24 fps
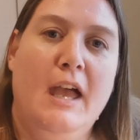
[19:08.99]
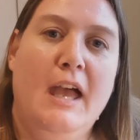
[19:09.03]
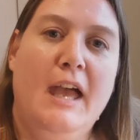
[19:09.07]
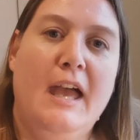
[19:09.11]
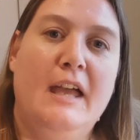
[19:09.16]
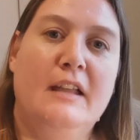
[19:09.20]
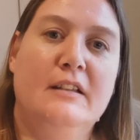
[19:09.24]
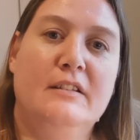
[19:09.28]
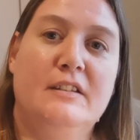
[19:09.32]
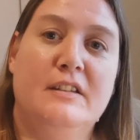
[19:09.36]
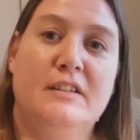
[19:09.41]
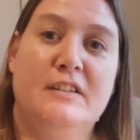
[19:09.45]

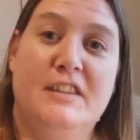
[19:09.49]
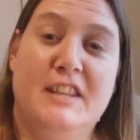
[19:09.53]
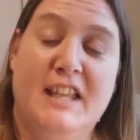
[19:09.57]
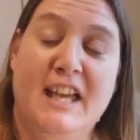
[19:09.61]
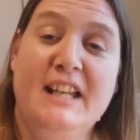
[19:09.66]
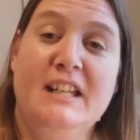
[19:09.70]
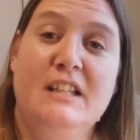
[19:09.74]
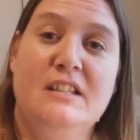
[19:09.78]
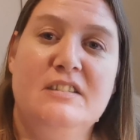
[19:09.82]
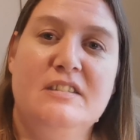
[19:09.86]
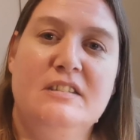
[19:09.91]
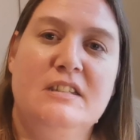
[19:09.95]
And
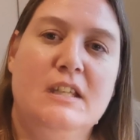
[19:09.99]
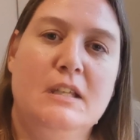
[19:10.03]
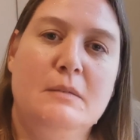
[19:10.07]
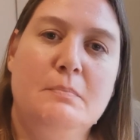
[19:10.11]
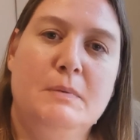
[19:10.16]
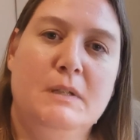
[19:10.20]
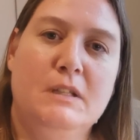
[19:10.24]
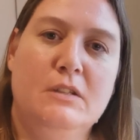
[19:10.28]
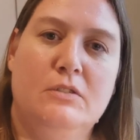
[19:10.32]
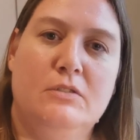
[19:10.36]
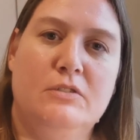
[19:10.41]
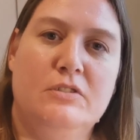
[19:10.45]
that is
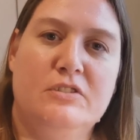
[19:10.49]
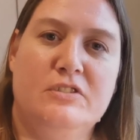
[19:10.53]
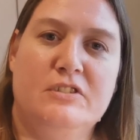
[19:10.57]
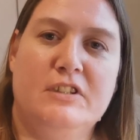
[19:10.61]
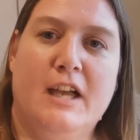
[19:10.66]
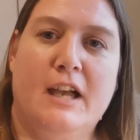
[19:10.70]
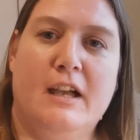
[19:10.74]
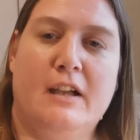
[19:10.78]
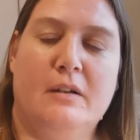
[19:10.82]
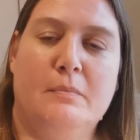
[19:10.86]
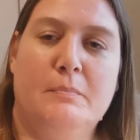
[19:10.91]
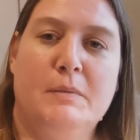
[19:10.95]
keeping you
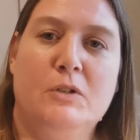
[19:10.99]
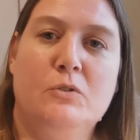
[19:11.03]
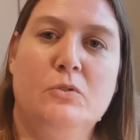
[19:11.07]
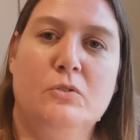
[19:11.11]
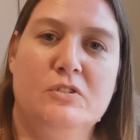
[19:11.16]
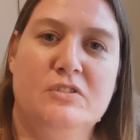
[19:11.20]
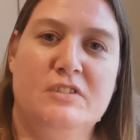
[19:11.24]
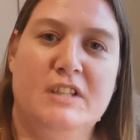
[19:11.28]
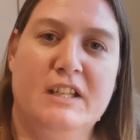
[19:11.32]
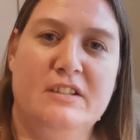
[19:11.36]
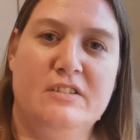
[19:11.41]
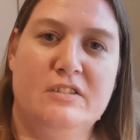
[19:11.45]
stuck,
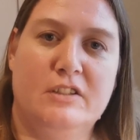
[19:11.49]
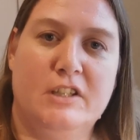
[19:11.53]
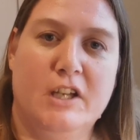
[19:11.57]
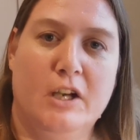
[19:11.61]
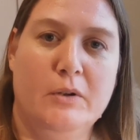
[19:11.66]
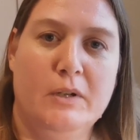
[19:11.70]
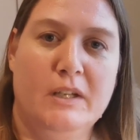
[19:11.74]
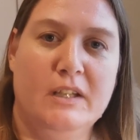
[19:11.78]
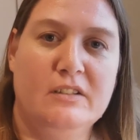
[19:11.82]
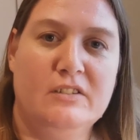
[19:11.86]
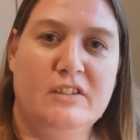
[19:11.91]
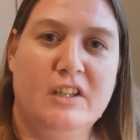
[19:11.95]
because that's
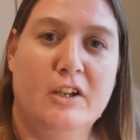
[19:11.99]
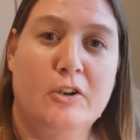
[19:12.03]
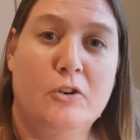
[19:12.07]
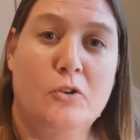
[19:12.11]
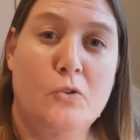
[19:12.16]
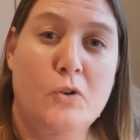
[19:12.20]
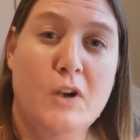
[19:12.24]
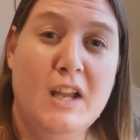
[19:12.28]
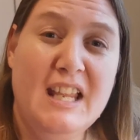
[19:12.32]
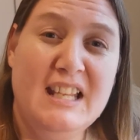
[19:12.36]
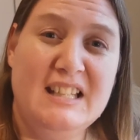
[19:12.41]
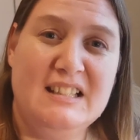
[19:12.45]
going
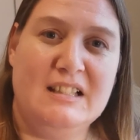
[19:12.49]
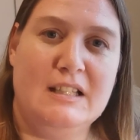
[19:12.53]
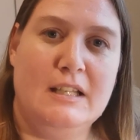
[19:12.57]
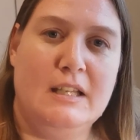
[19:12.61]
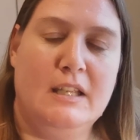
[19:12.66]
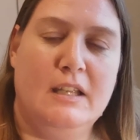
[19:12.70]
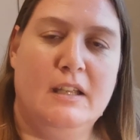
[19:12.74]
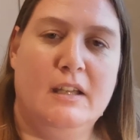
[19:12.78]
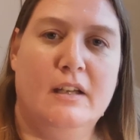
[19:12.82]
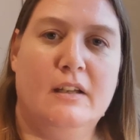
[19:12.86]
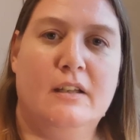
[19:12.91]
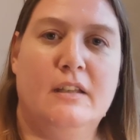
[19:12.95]

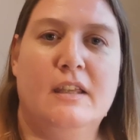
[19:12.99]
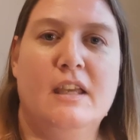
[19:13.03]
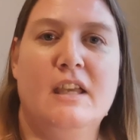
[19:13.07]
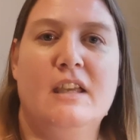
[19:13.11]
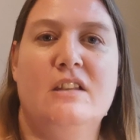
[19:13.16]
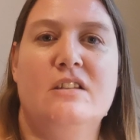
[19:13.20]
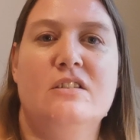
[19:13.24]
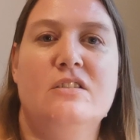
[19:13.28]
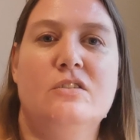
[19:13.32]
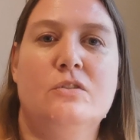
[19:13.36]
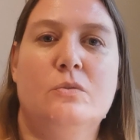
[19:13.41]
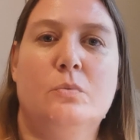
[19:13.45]
directly
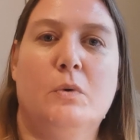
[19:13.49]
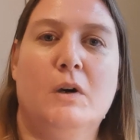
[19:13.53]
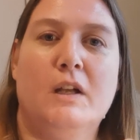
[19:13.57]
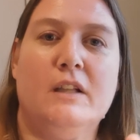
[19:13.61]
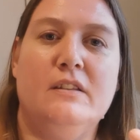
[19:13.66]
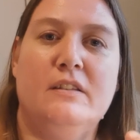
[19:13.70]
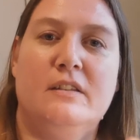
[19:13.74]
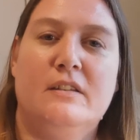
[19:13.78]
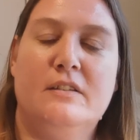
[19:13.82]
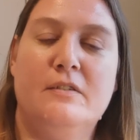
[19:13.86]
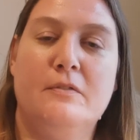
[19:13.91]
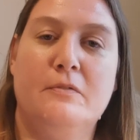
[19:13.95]
against
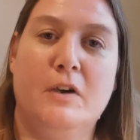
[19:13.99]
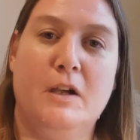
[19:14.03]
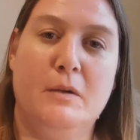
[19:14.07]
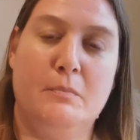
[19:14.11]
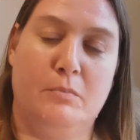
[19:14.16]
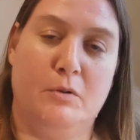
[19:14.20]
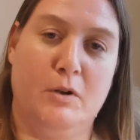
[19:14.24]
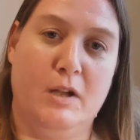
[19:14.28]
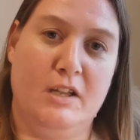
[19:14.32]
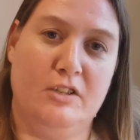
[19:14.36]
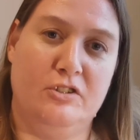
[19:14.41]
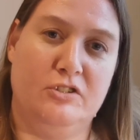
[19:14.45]
what the
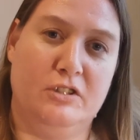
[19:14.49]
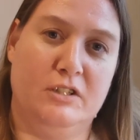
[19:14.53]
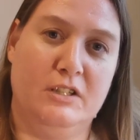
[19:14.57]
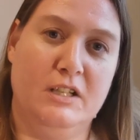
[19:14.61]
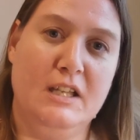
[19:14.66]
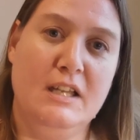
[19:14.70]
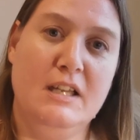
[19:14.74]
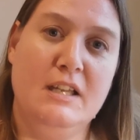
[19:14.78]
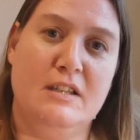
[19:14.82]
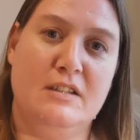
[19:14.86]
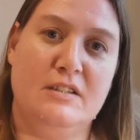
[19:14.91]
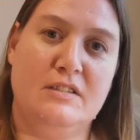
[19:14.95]

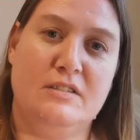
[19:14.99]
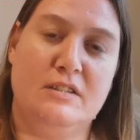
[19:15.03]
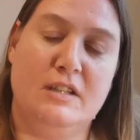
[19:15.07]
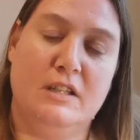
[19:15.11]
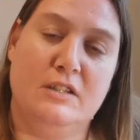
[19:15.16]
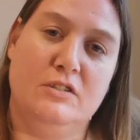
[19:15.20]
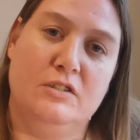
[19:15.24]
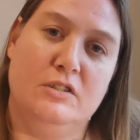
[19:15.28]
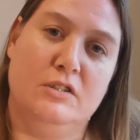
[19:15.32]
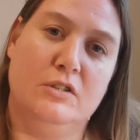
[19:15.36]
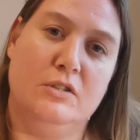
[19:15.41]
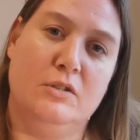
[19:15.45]
vibration is
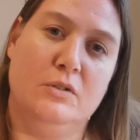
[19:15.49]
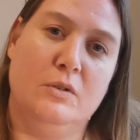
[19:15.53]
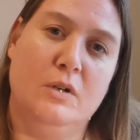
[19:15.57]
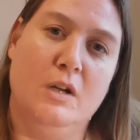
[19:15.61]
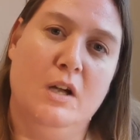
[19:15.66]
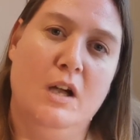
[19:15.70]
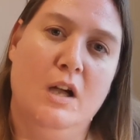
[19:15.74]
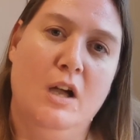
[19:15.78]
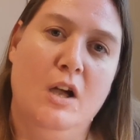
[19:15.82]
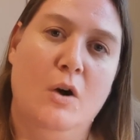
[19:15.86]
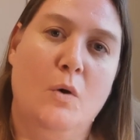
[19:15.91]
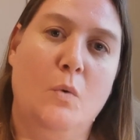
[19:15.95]
that you
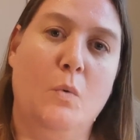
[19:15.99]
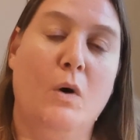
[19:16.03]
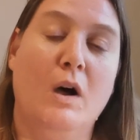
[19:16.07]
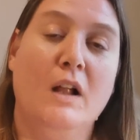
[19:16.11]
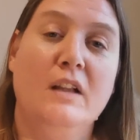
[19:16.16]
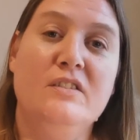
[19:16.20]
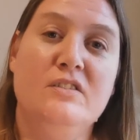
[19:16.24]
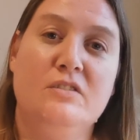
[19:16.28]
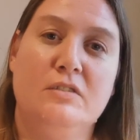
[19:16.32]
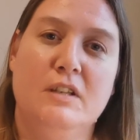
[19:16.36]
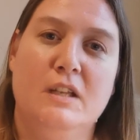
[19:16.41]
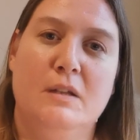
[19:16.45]

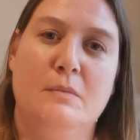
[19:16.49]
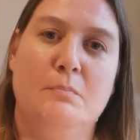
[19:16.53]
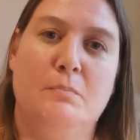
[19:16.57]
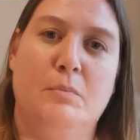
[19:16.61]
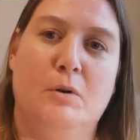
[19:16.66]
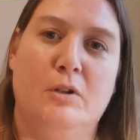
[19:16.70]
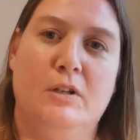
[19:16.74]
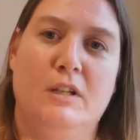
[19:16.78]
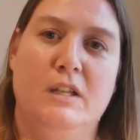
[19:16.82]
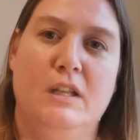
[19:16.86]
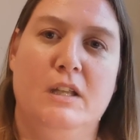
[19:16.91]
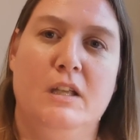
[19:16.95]
want to
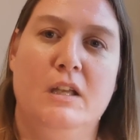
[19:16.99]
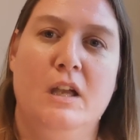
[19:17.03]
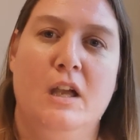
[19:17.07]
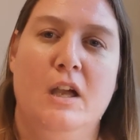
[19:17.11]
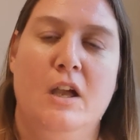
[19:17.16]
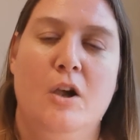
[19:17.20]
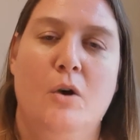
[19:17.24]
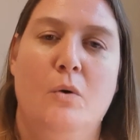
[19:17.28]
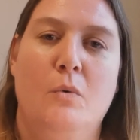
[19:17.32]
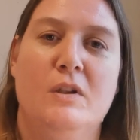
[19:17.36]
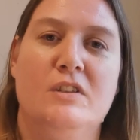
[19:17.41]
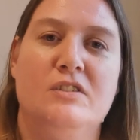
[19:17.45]
embody,
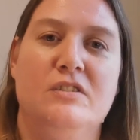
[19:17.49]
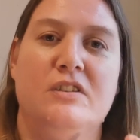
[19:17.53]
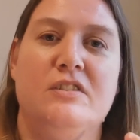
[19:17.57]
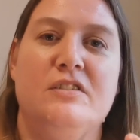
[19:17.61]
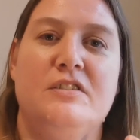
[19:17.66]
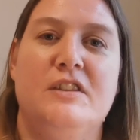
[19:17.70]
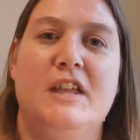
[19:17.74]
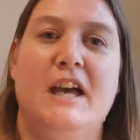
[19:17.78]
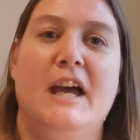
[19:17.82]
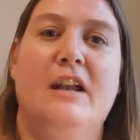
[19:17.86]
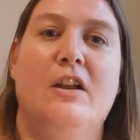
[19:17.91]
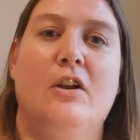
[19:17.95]
which
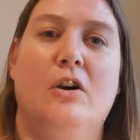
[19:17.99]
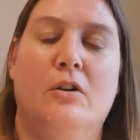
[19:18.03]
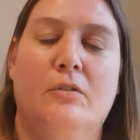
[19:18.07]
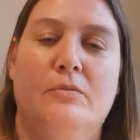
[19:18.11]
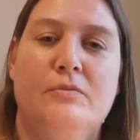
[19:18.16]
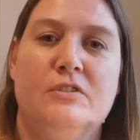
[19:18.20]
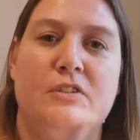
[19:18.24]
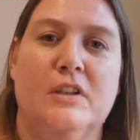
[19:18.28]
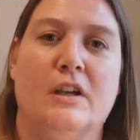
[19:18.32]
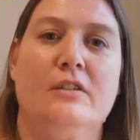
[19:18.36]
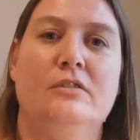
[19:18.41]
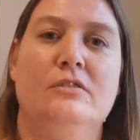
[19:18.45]
is that
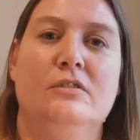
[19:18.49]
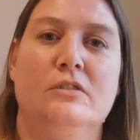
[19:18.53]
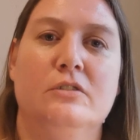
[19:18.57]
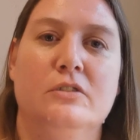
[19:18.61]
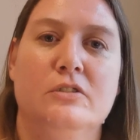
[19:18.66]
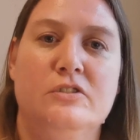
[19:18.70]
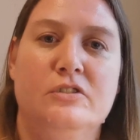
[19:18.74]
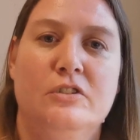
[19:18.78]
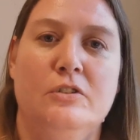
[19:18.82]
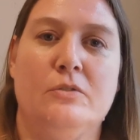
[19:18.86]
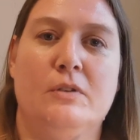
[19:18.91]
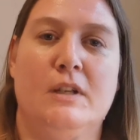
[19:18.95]
of total
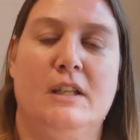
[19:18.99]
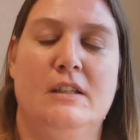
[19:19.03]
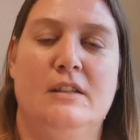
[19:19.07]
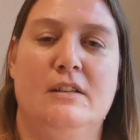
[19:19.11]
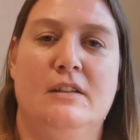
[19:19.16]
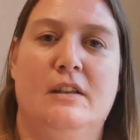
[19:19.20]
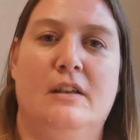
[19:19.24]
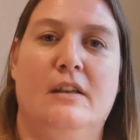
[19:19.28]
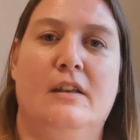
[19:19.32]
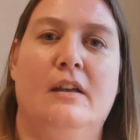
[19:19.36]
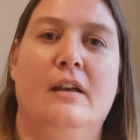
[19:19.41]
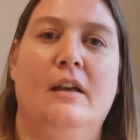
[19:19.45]

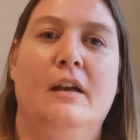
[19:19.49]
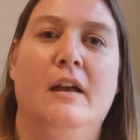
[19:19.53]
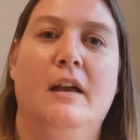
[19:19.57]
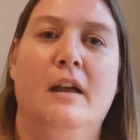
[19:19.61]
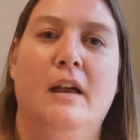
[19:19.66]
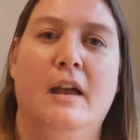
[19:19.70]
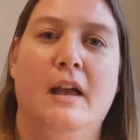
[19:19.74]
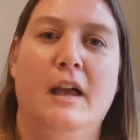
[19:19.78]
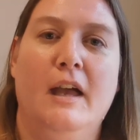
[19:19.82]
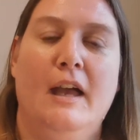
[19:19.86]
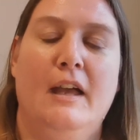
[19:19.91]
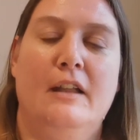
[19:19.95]
surrender
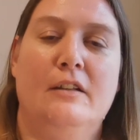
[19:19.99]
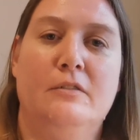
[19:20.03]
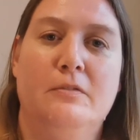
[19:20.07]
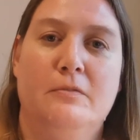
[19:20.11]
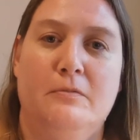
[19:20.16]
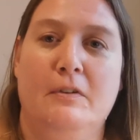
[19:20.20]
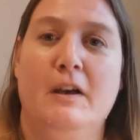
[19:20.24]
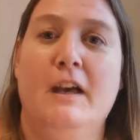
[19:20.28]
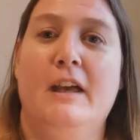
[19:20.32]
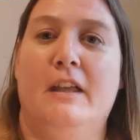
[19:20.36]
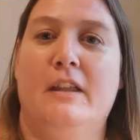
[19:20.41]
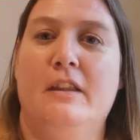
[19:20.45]
and
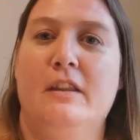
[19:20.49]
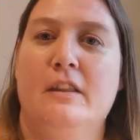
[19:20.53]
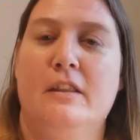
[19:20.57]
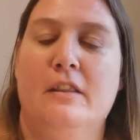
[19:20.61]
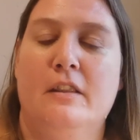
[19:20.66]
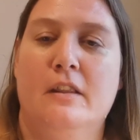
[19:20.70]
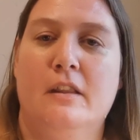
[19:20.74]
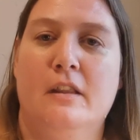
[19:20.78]
faith.